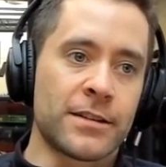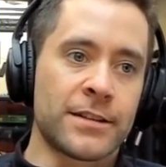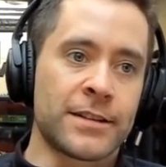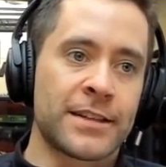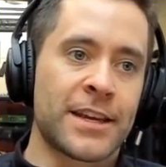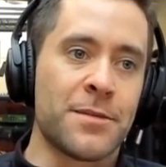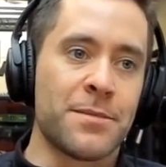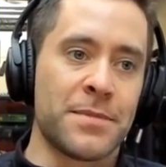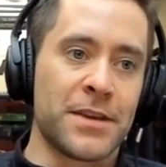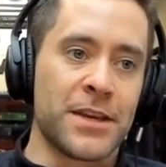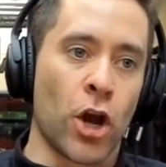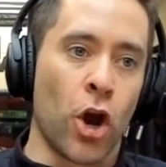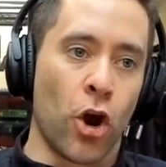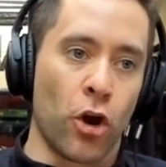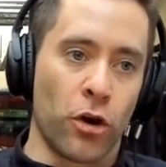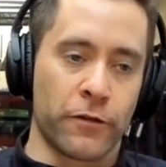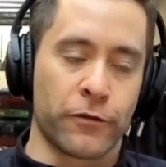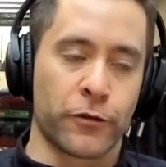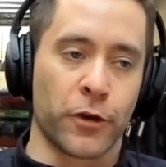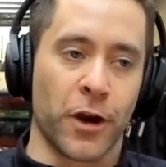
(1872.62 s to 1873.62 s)
can be
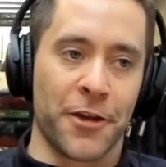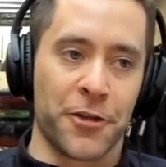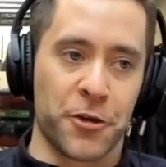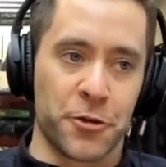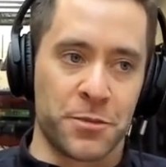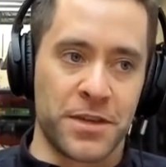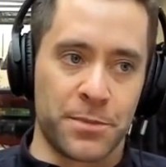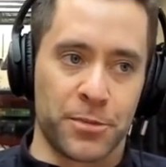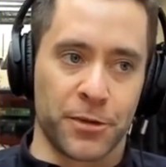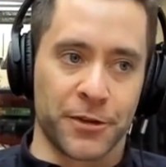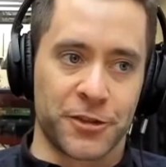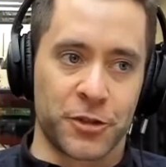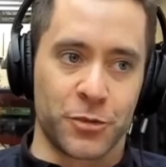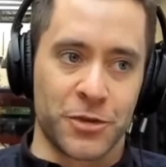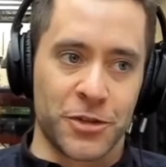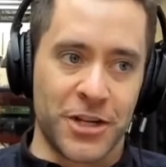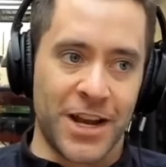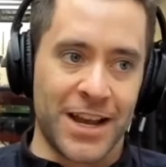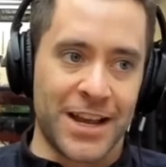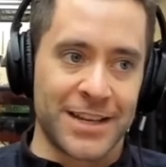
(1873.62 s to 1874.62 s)
hard for other people to
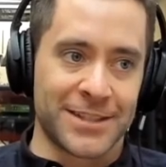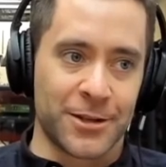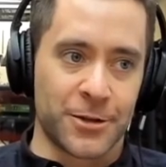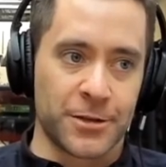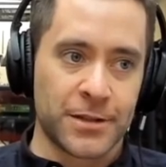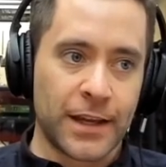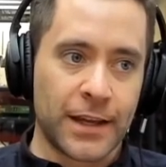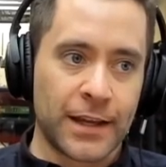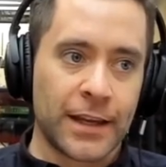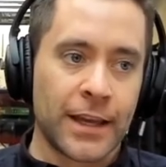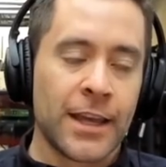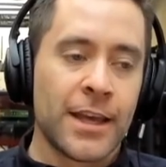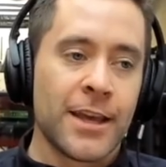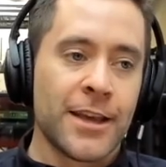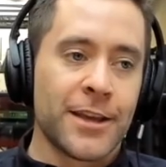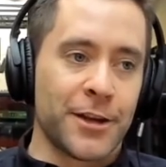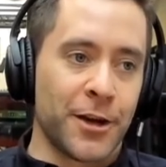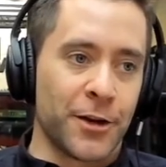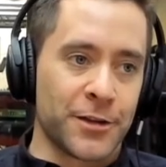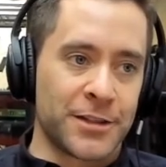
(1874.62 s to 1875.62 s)
ingest. They're saying,
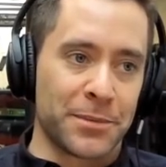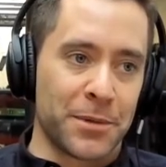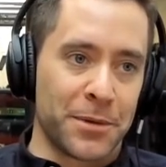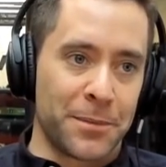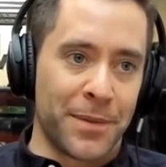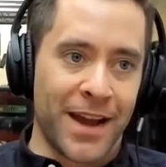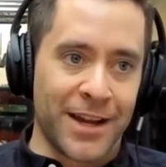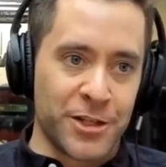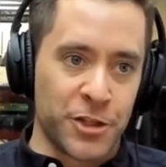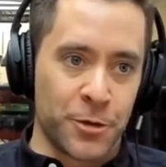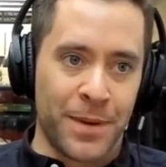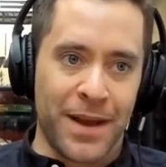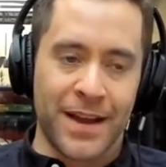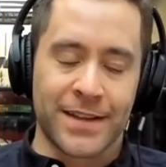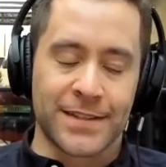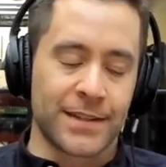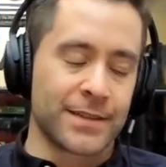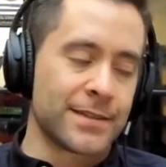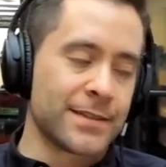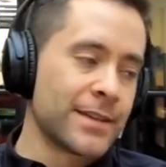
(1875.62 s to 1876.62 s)
someone behind your back
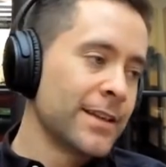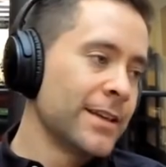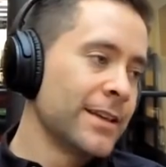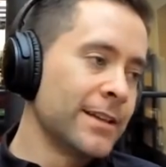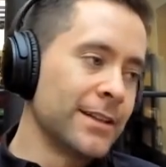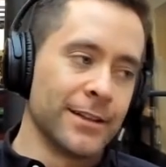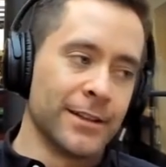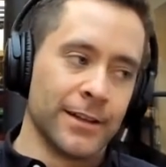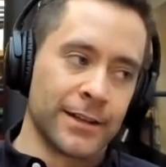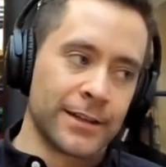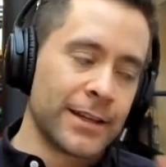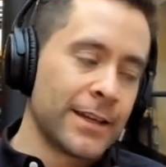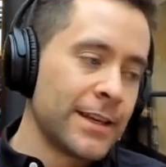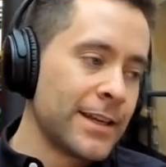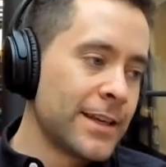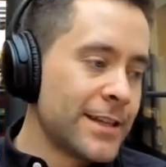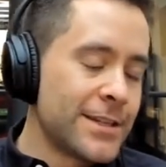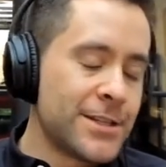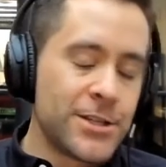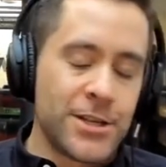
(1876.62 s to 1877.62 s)
says, look,
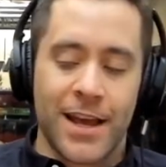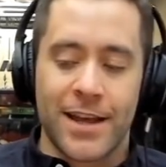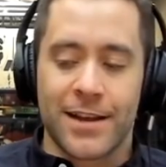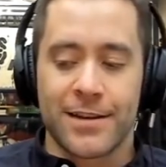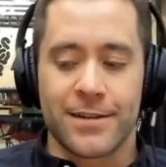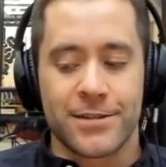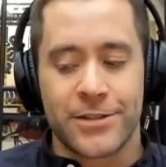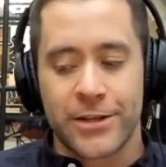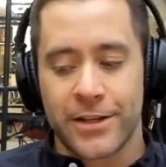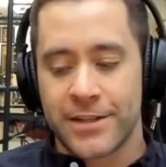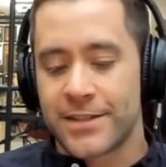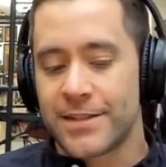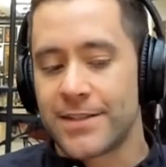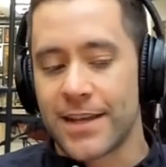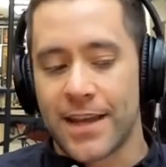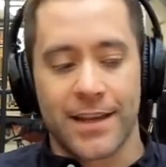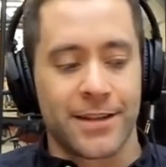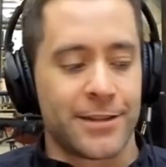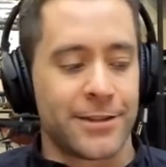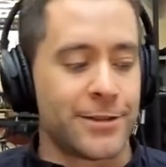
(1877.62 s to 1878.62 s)
Chet just
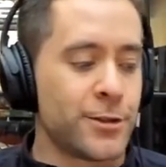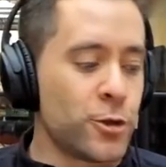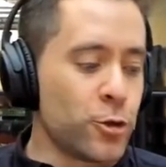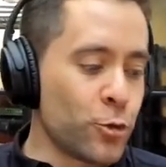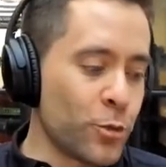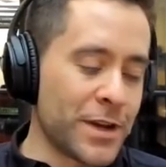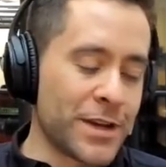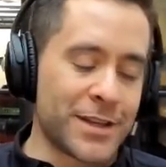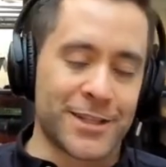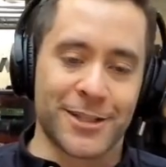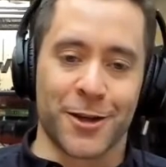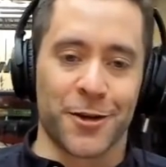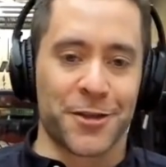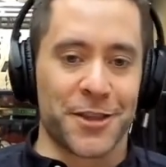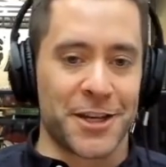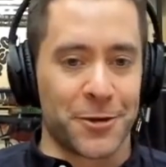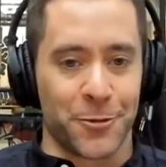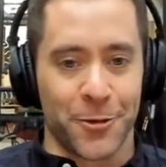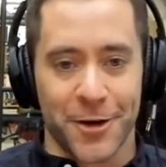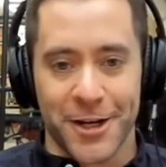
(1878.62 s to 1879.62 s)
said 2 weeks ago
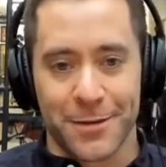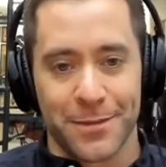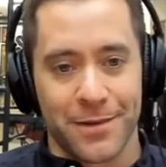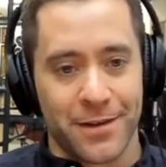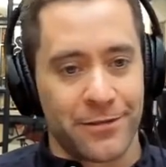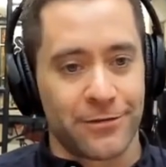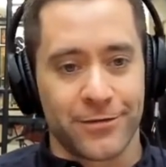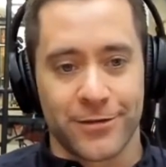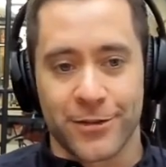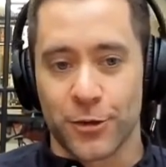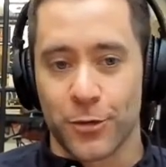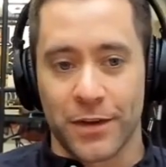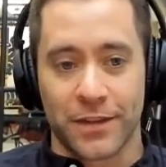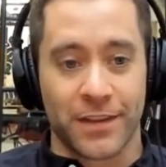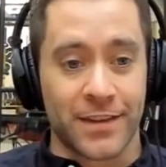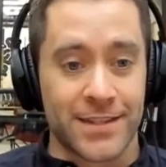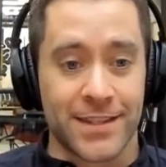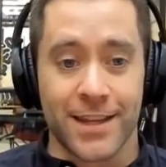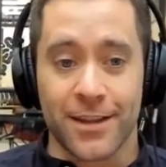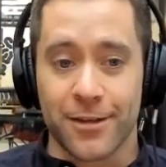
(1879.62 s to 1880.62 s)
that he wanted me doing
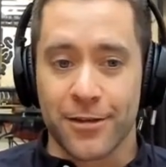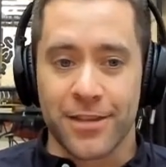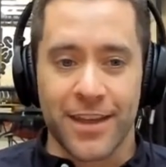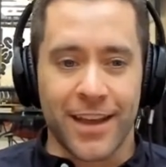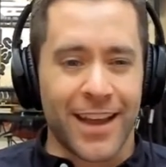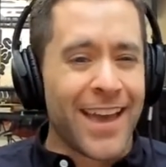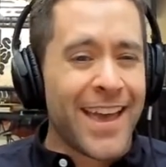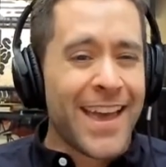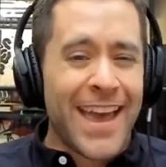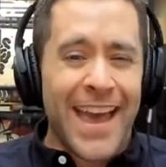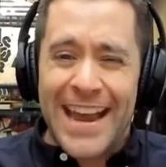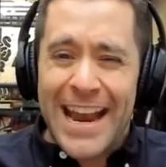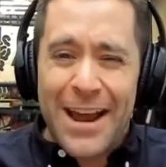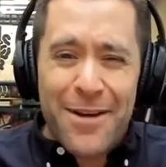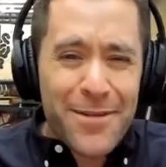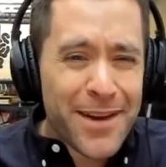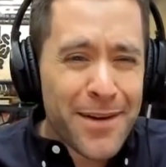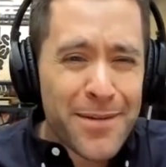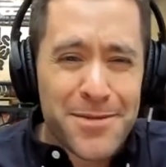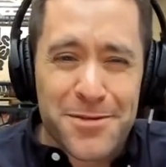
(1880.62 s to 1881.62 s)
this other thing. And now
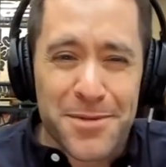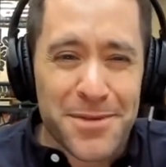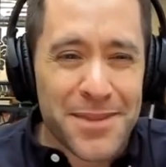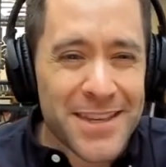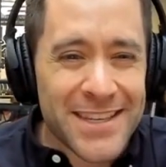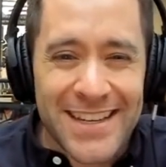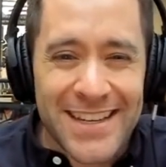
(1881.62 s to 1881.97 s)
he comes through this